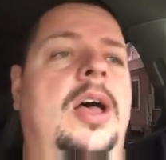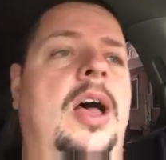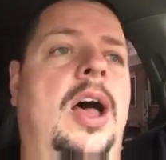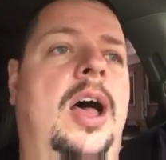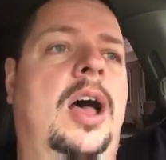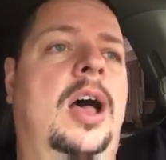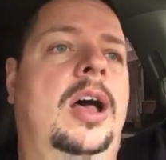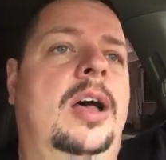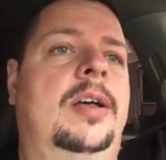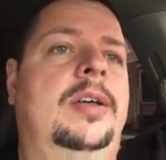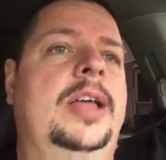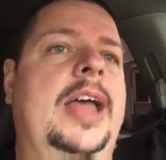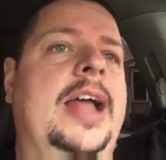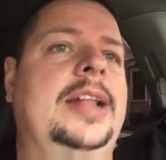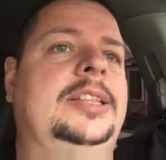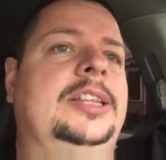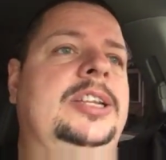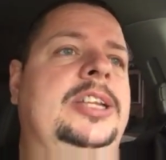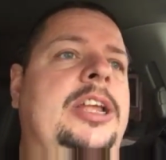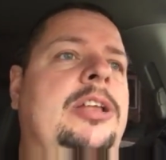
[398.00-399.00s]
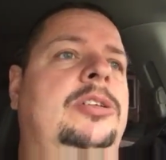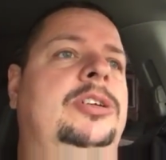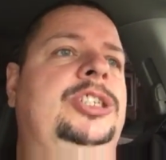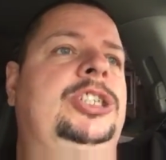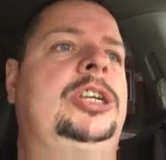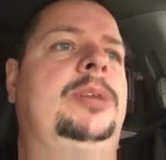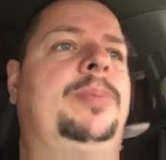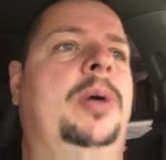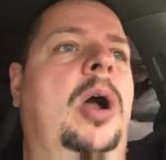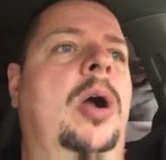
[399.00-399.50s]
at the
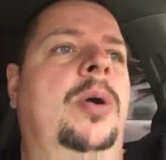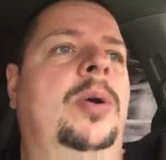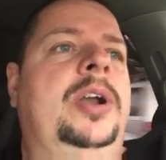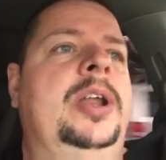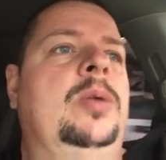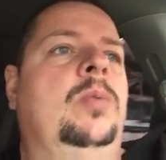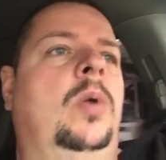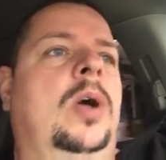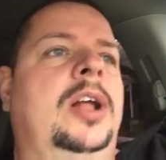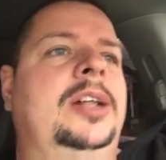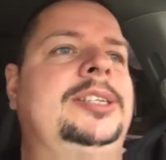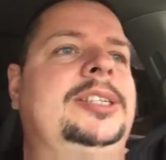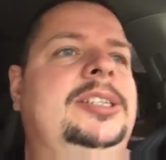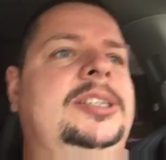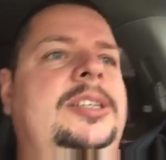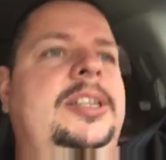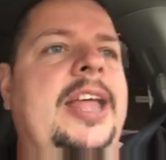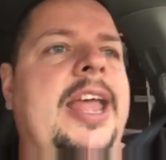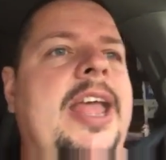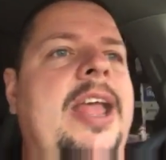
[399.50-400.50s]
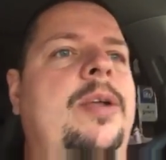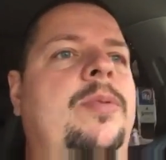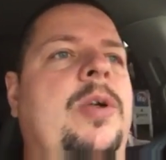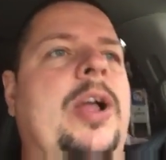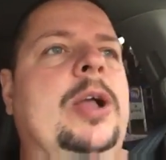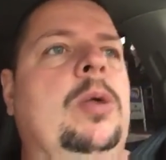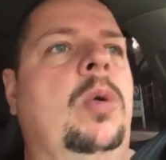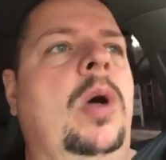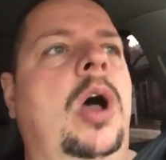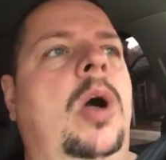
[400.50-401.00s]
dealership already once. They
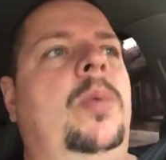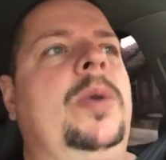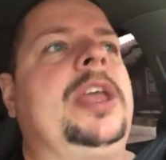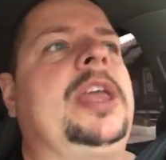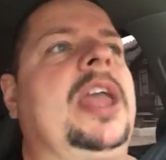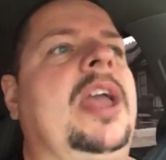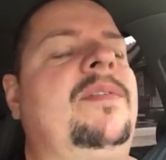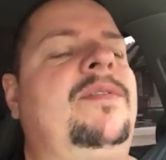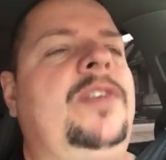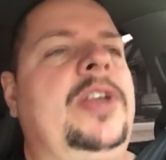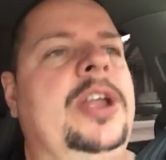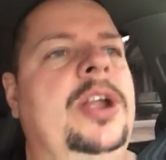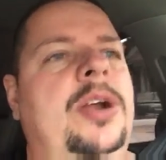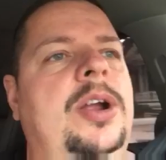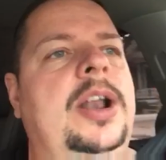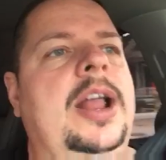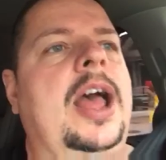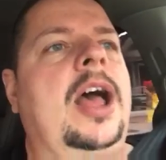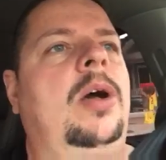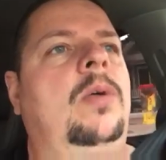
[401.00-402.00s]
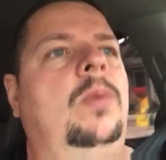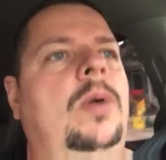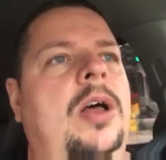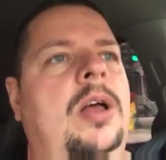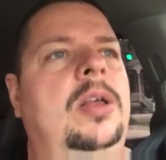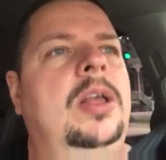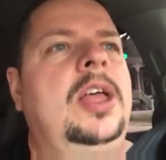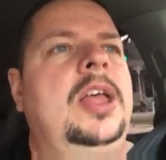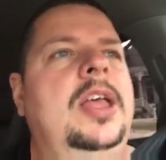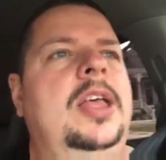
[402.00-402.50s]
like, well, we can't figure it out.
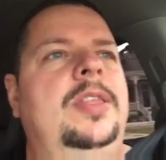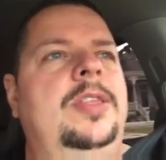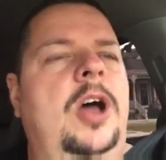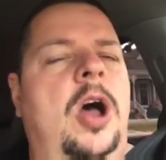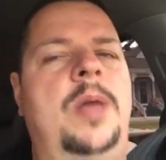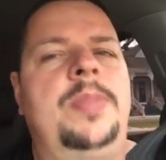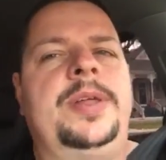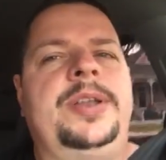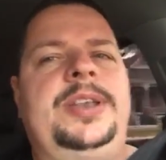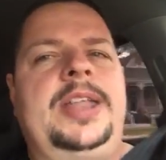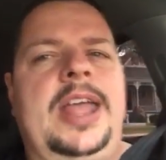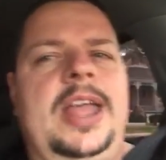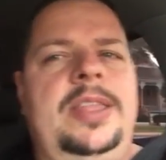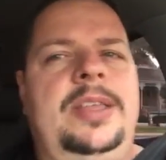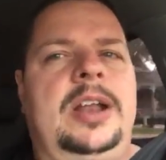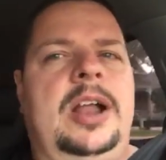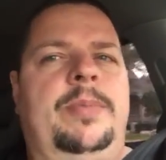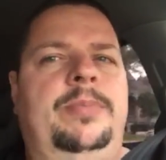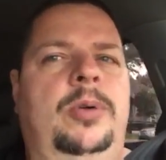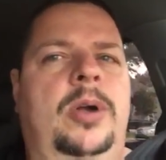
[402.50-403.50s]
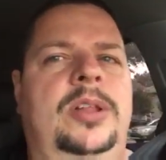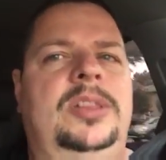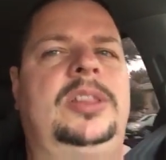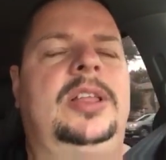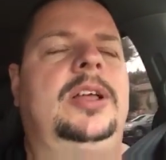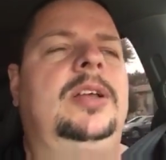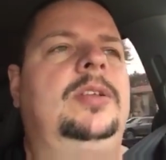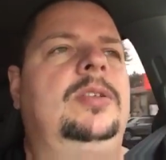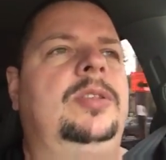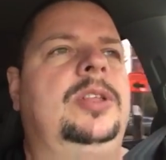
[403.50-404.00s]
Well, on the day that I brought
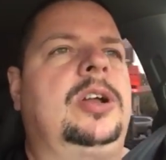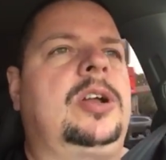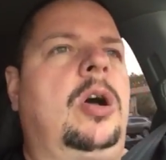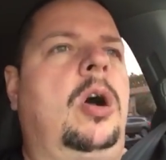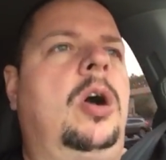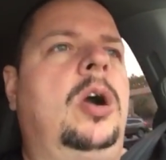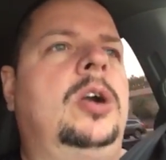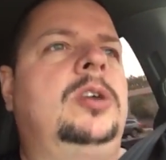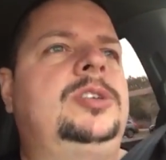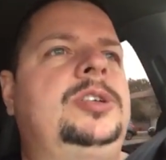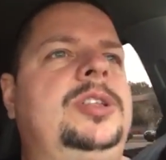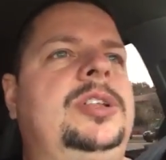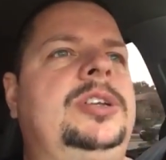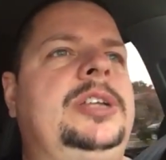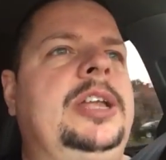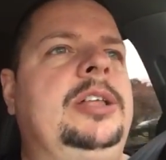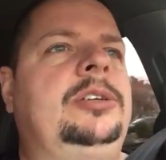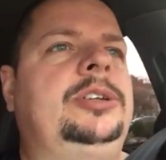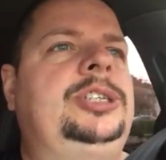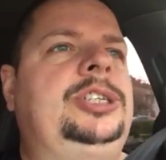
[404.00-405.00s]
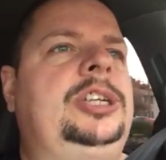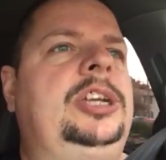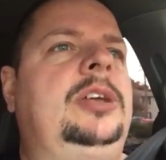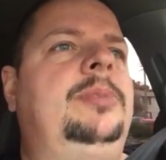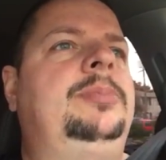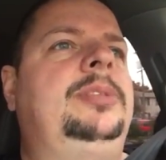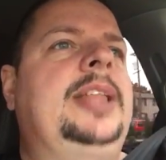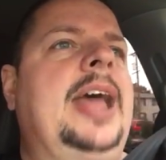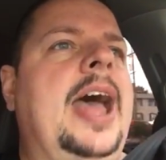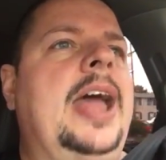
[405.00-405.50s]
the car to the
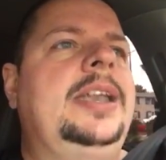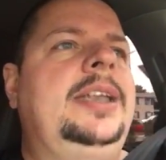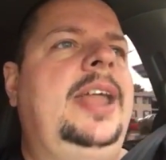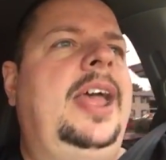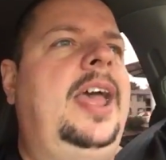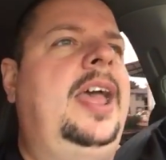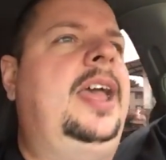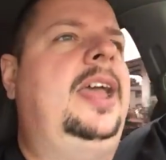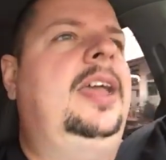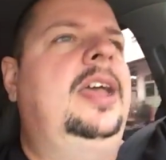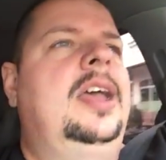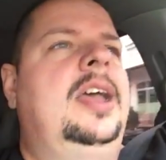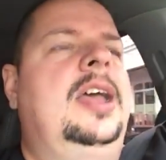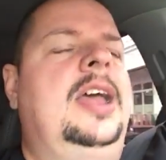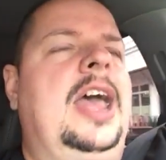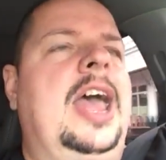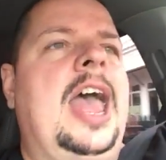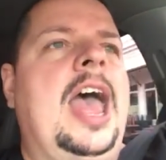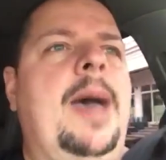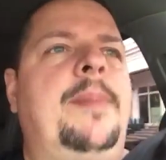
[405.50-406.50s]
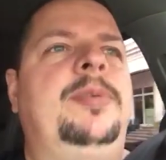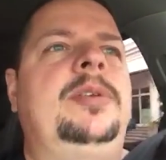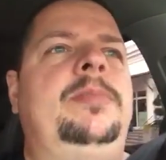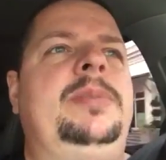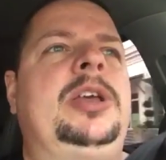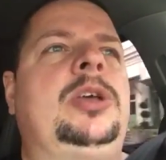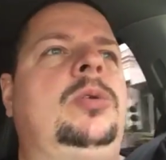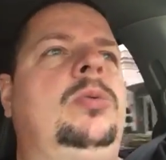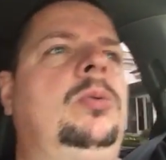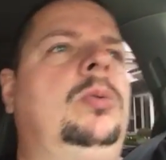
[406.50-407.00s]
dealership, that day, it happened to
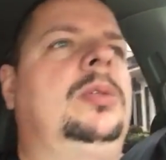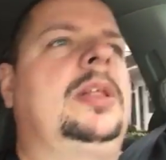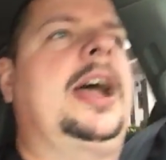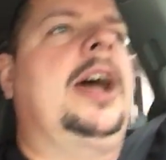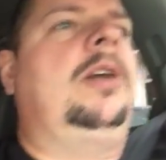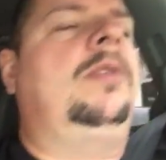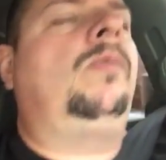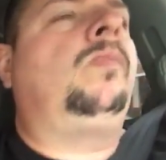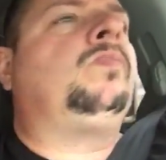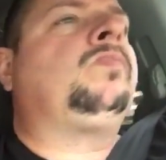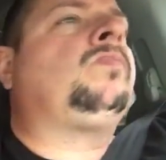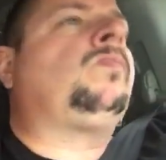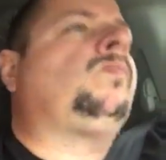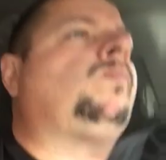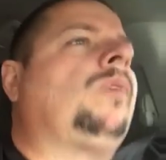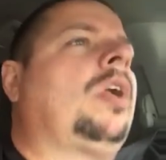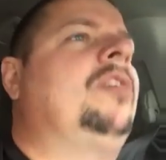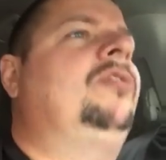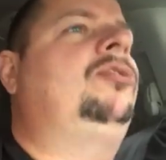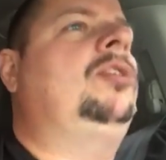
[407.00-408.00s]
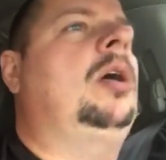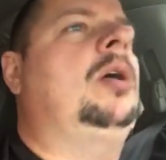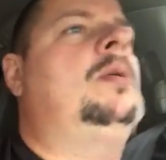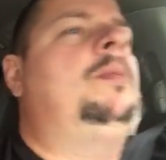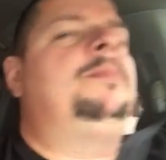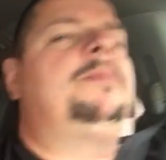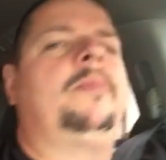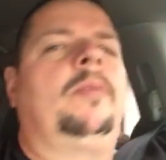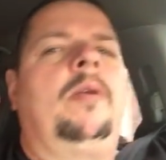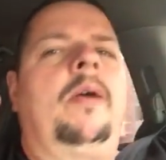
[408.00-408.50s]
be cool out.
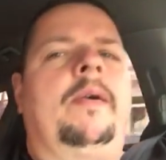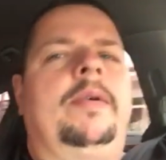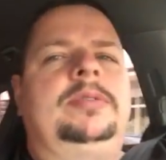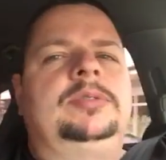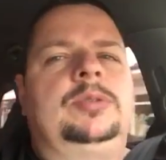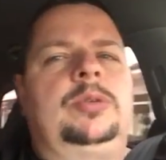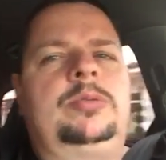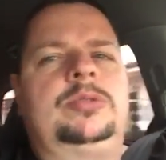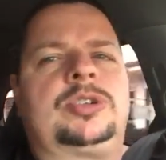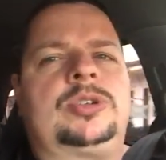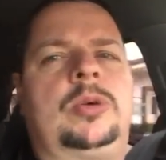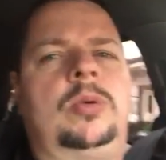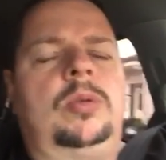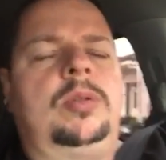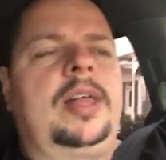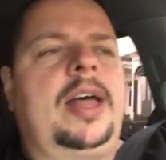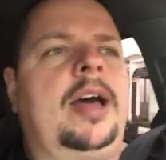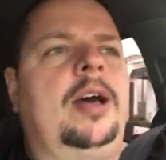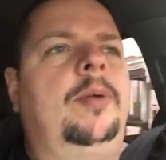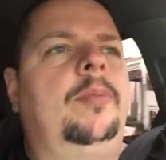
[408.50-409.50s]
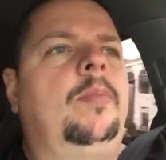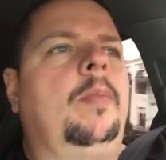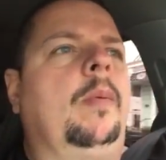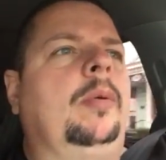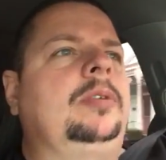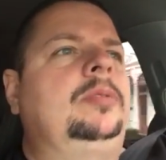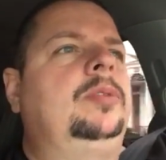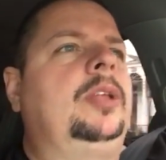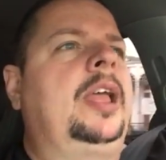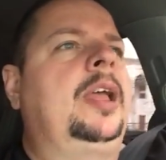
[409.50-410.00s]
So it was cool out,
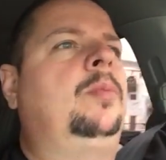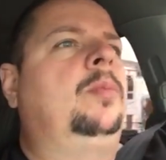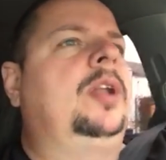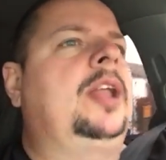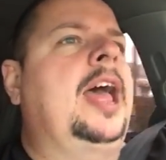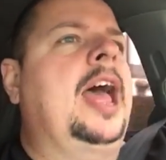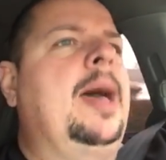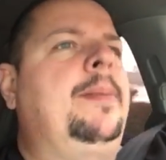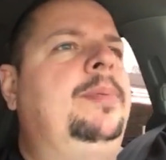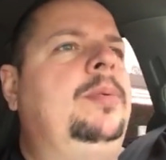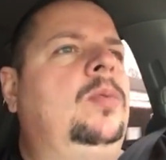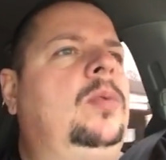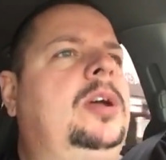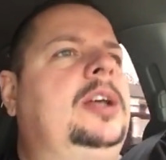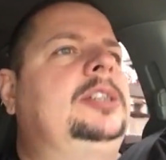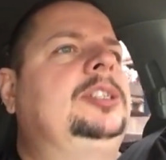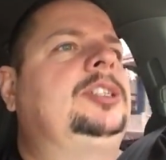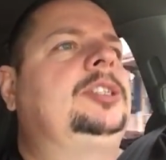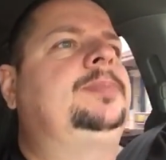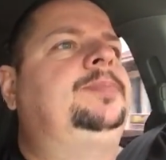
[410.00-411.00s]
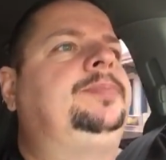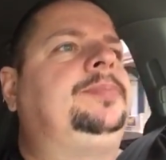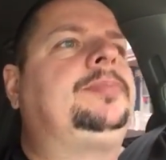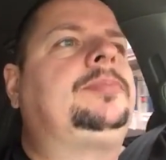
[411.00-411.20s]
and what happened was,